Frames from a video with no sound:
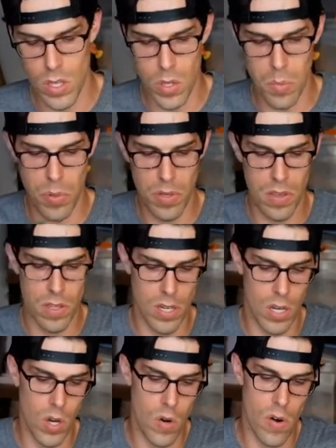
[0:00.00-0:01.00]
you put
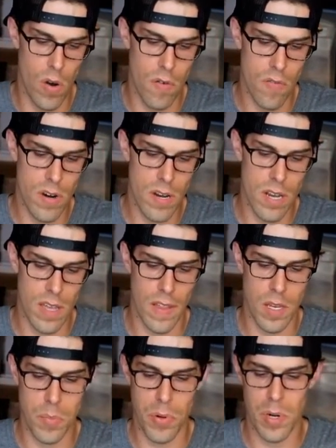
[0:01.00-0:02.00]
the cone over it, and
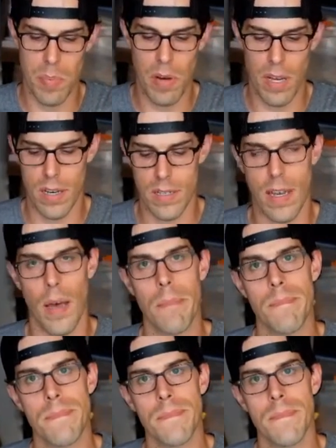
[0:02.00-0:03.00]
then you put your pot on top.